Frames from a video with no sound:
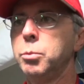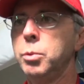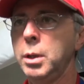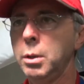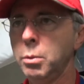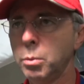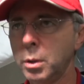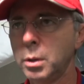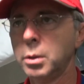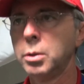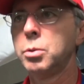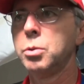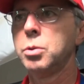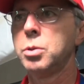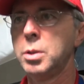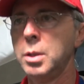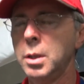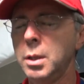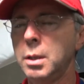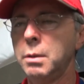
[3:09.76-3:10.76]
We want to
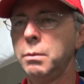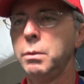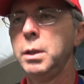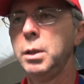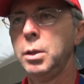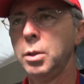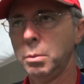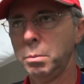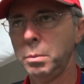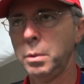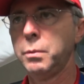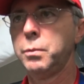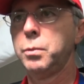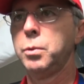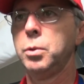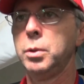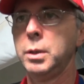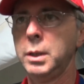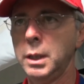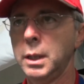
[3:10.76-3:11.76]
see the video
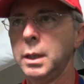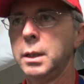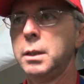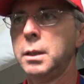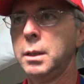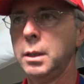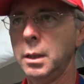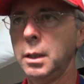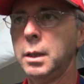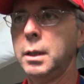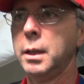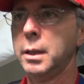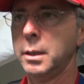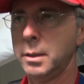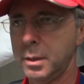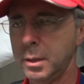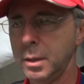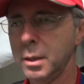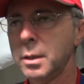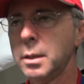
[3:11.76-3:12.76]
before the IT
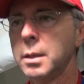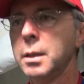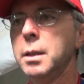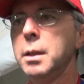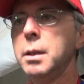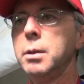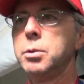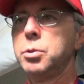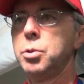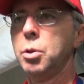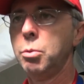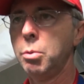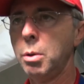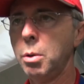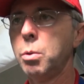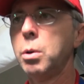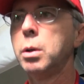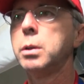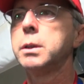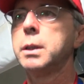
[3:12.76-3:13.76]
gets it, so we
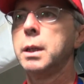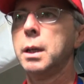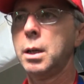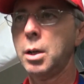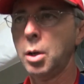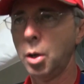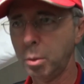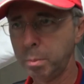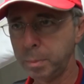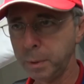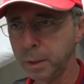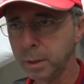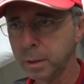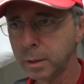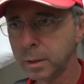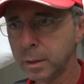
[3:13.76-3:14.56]
want copy